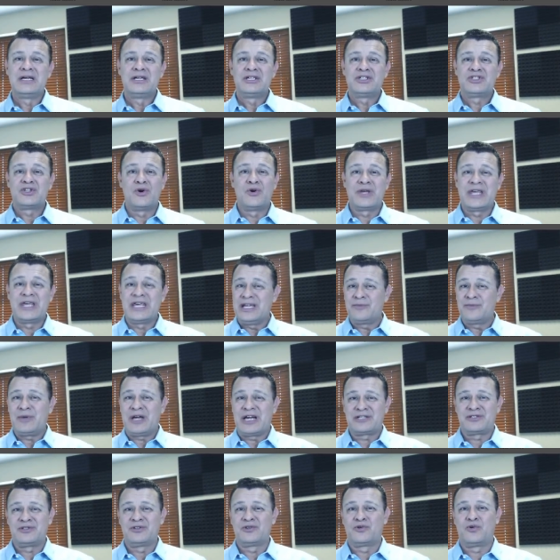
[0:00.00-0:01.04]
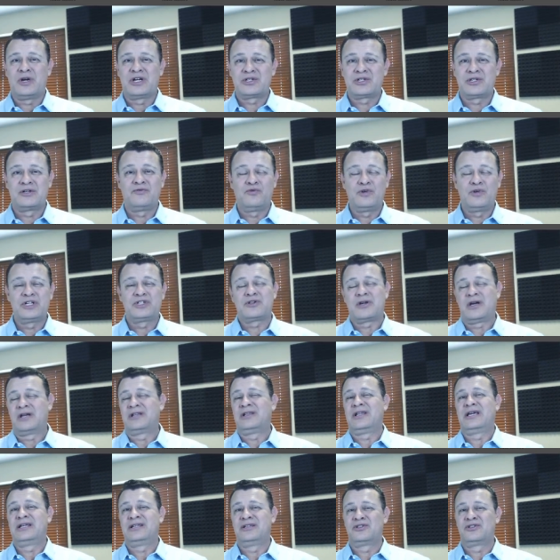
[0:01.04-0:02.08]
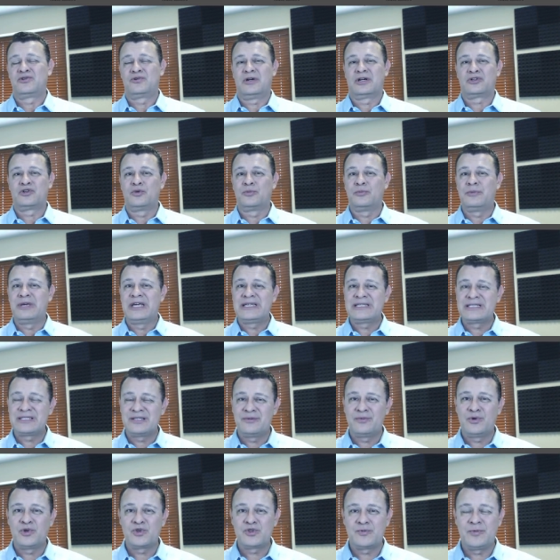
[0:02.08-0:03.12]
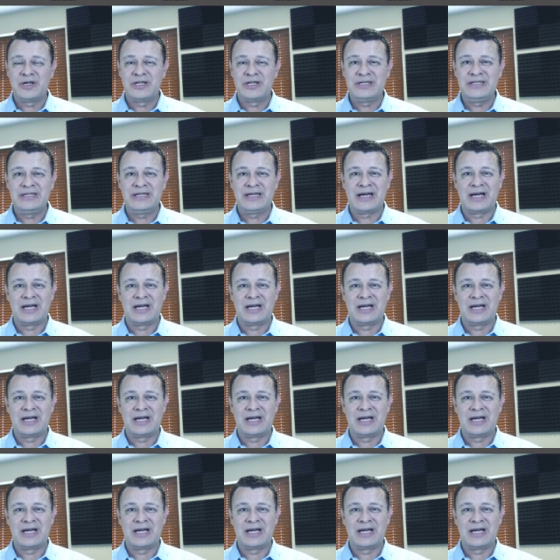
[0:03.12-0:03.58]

So getting back to the question of which online instructor makes the most money,